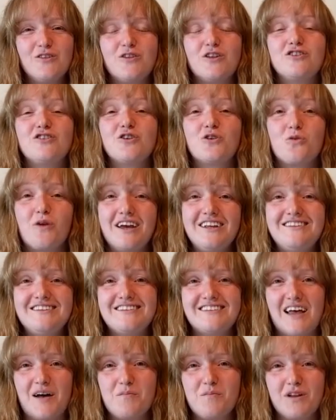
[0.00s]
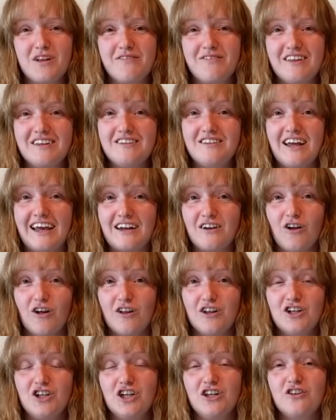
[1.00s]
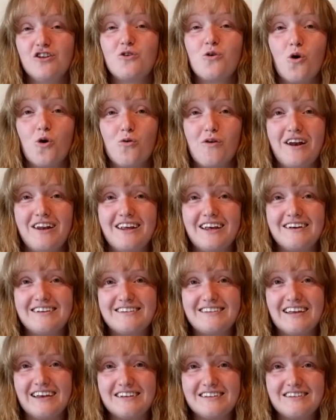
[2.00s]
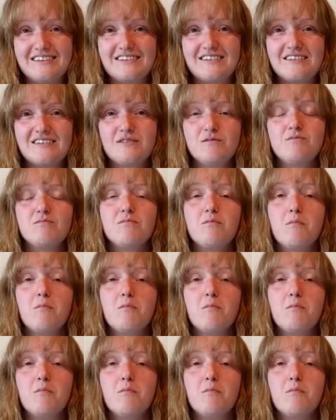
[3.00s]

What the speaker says: There's a great example of this technology that already exists,